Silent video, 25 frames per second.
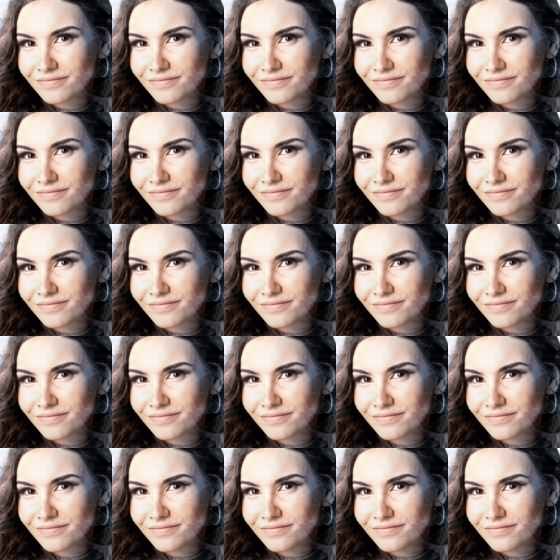
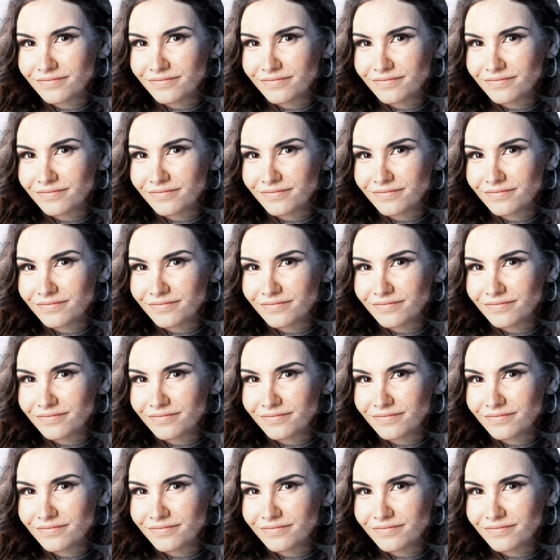
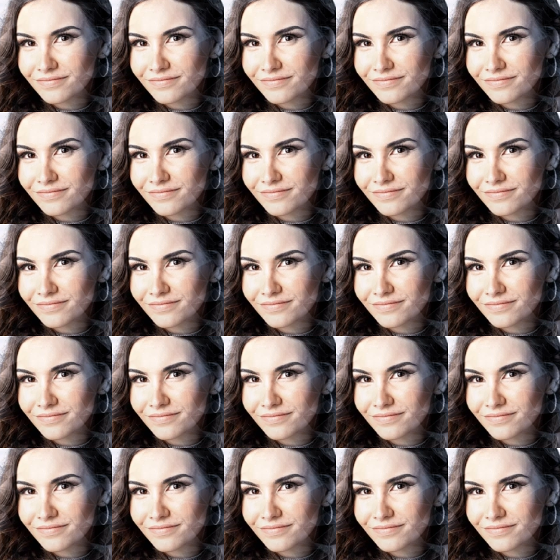
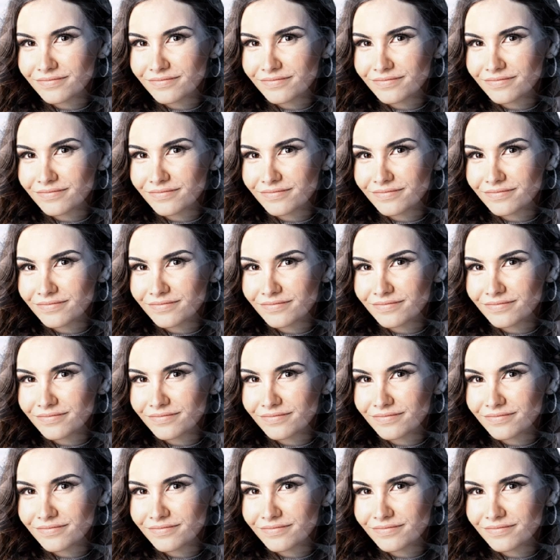
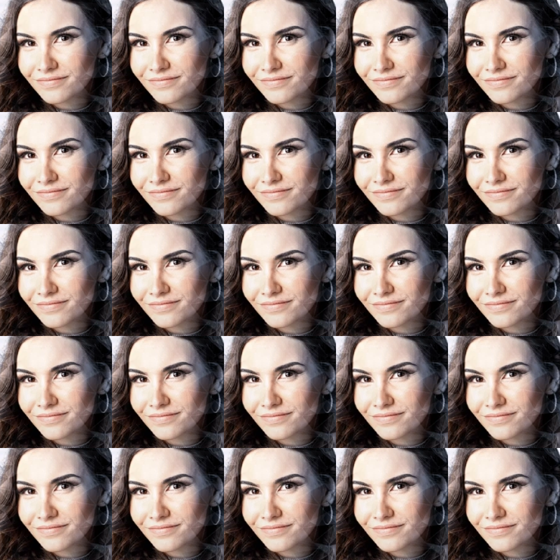
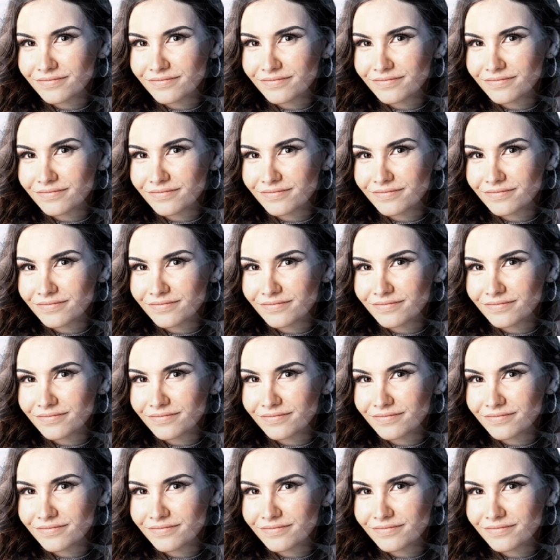The face doesn't move, so there is nothing to read.